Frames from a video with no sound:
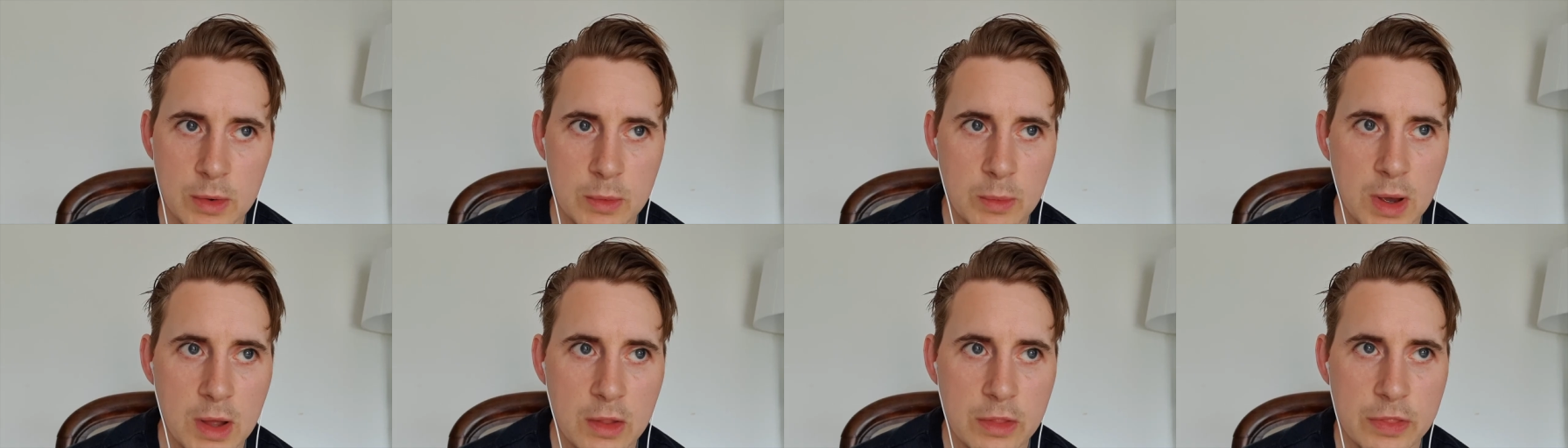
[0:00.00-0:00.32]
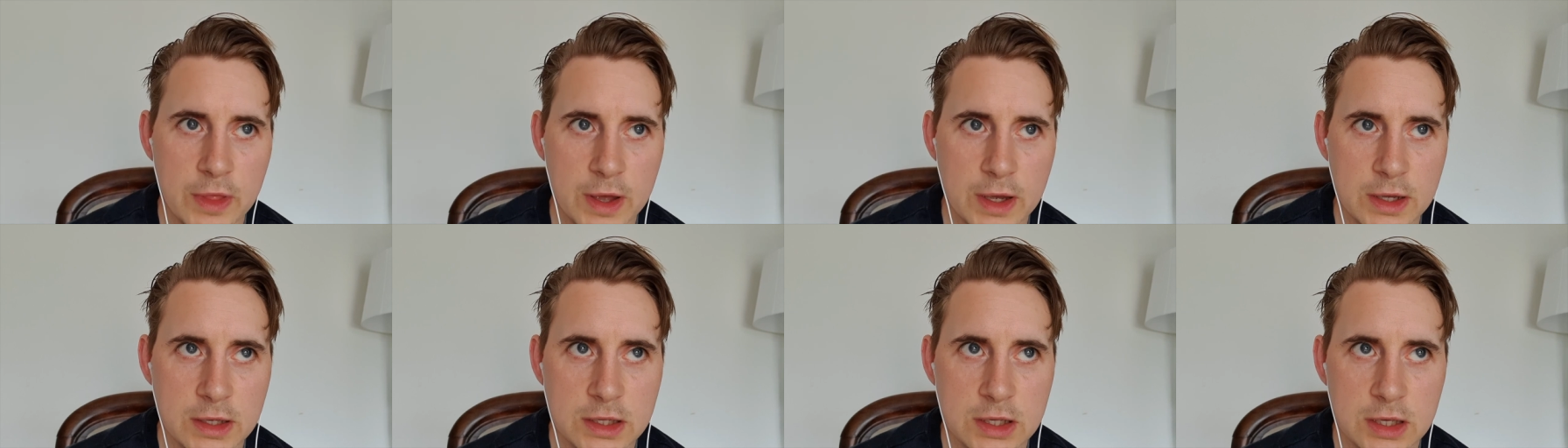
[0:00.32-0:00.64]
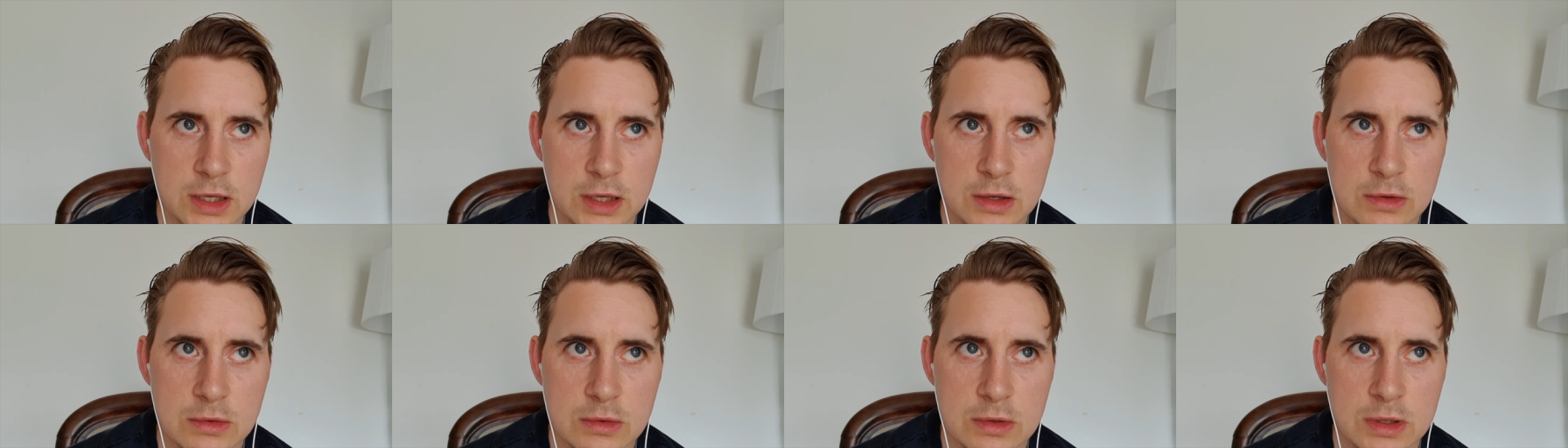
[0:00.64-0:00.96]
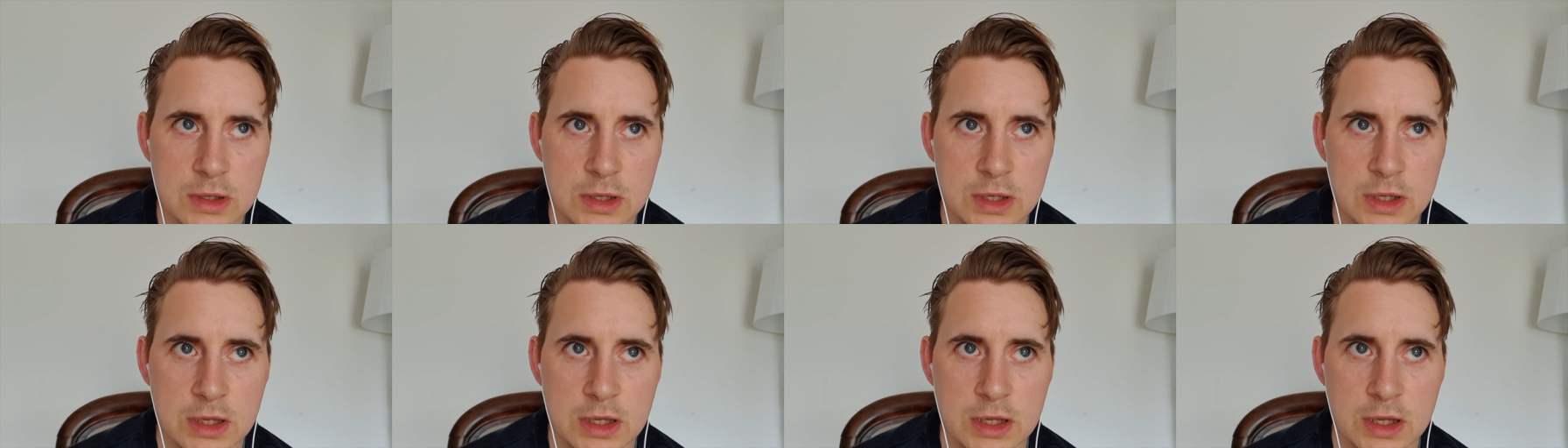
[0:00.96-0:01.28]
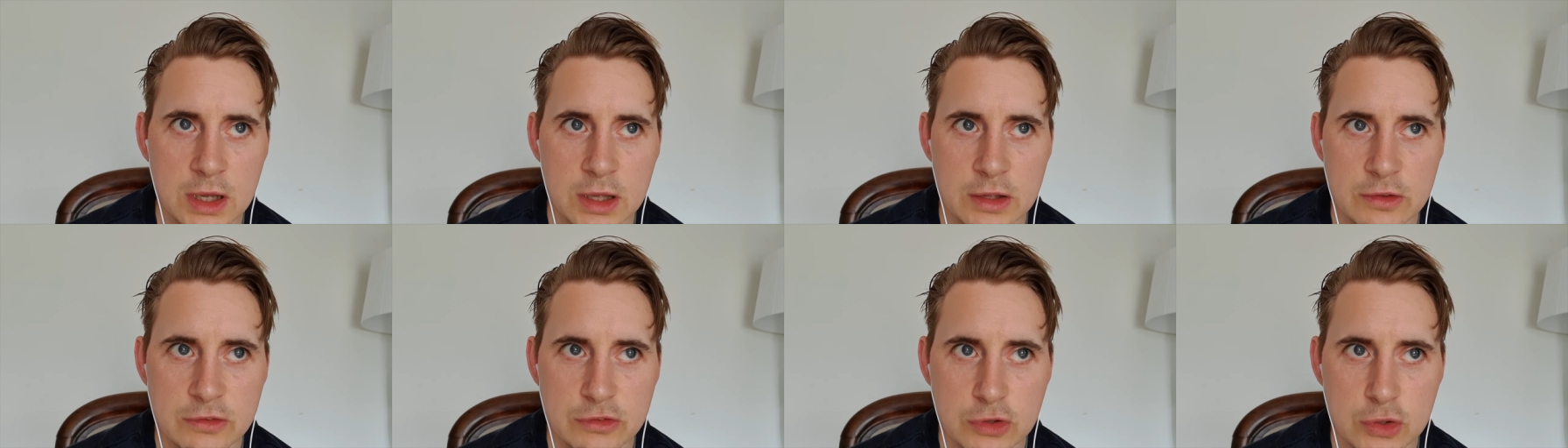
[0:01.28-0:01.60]
well, thank you.
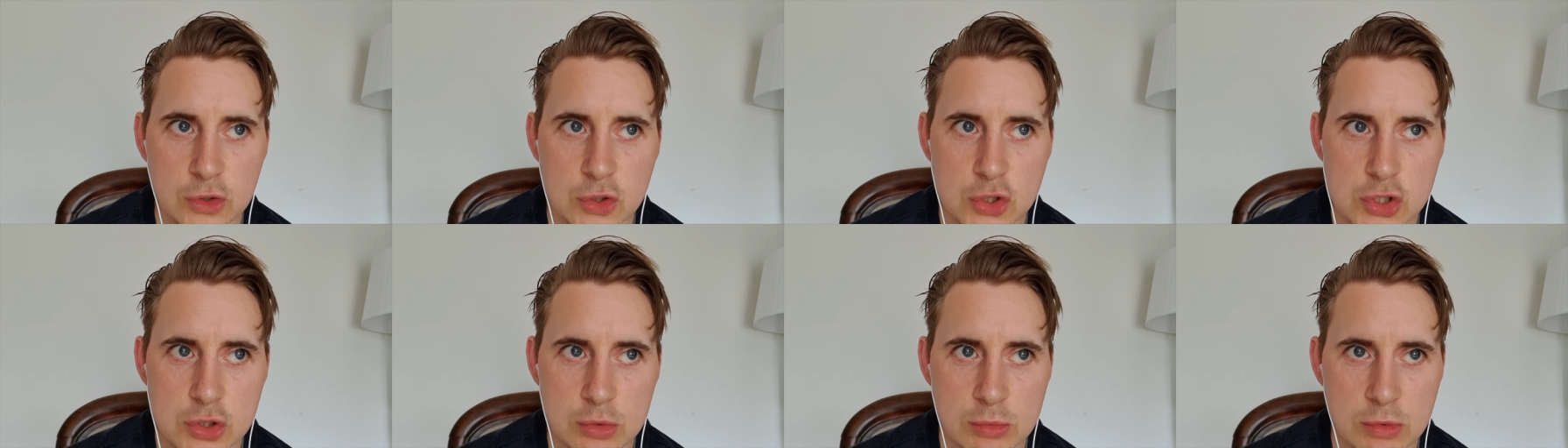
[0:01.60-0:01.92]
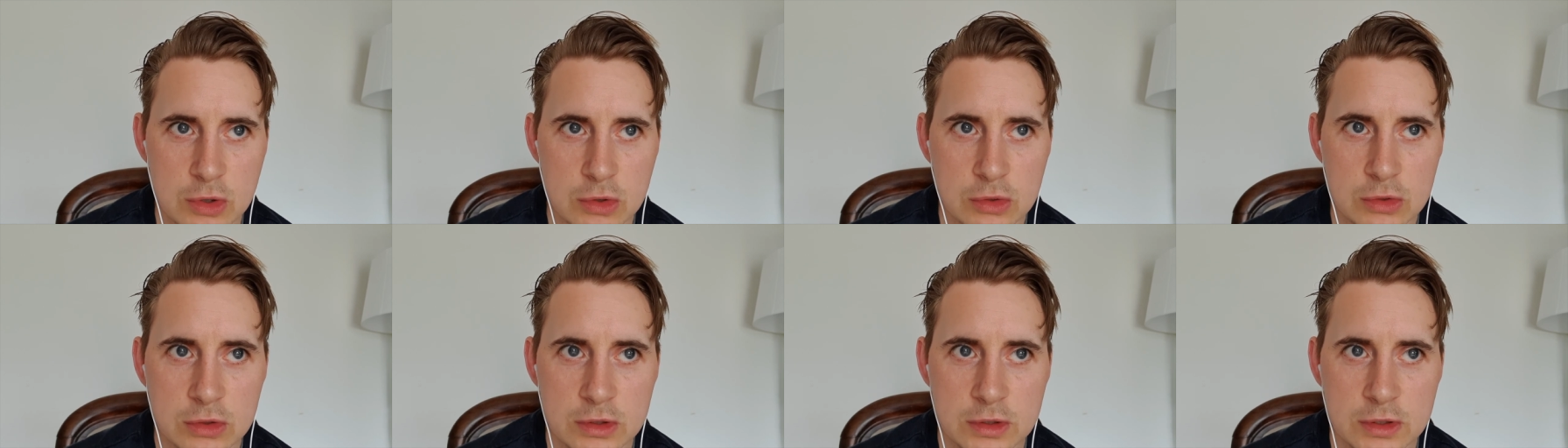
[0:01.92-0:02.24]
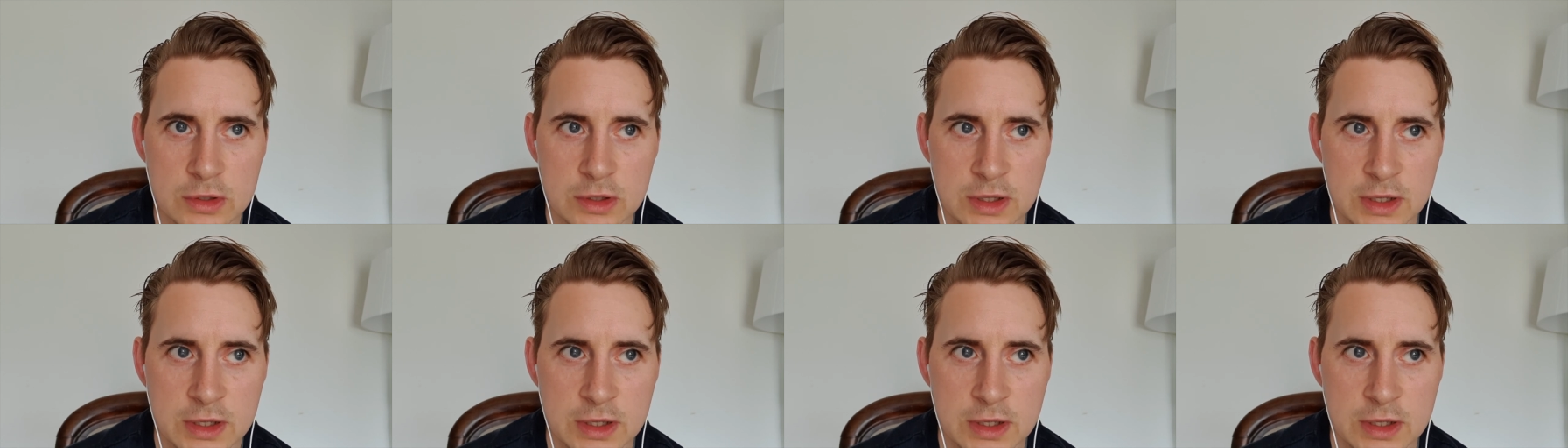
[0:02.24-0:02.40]
As usual,